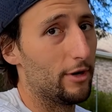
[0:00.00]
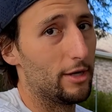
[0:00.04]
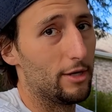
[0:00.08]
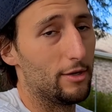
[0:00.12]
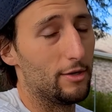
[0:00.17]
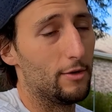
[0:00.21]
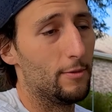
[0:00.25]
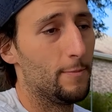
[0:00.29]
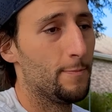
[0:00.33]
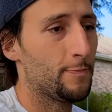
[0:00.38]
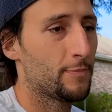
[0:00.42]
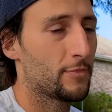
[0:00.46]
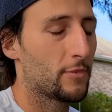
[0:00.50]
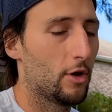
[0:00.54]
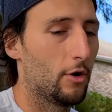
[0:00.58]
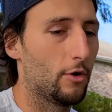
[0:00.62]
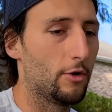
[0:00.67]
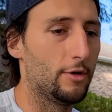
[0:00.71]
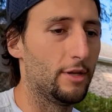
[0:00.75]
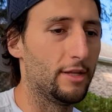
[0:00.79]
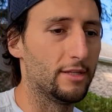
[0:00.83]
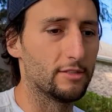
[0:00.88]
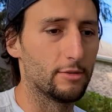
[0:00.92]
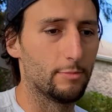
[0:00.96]
you, or
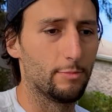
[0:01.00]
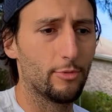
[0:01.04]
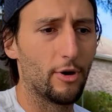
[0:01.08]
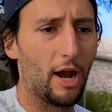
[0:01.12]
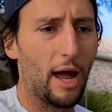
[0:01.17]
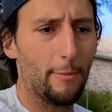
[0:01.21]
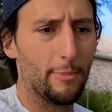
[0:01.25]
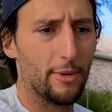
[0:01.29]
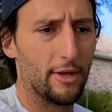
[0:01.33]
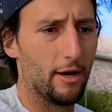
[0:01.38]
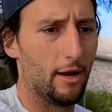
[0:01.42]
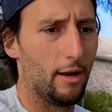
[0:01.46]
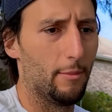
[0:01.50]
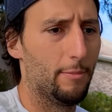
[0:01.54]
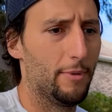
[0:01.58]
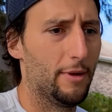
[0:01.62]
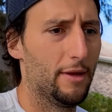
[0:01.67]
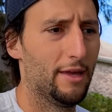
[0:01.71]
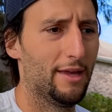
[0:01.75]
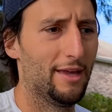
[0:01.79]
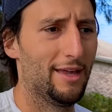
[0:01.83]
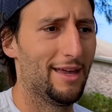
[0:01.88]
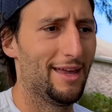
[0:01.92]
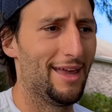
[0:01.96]
you need to prop it up.
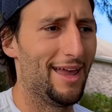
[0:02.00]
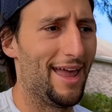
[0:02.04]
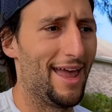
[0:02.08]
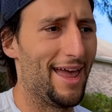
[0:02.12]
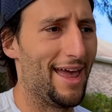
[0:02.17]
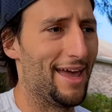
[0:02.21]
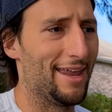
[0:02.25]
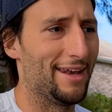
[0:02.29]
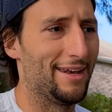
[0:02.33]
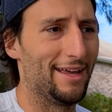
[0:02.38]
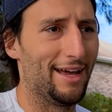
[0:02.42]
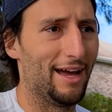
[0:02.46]
And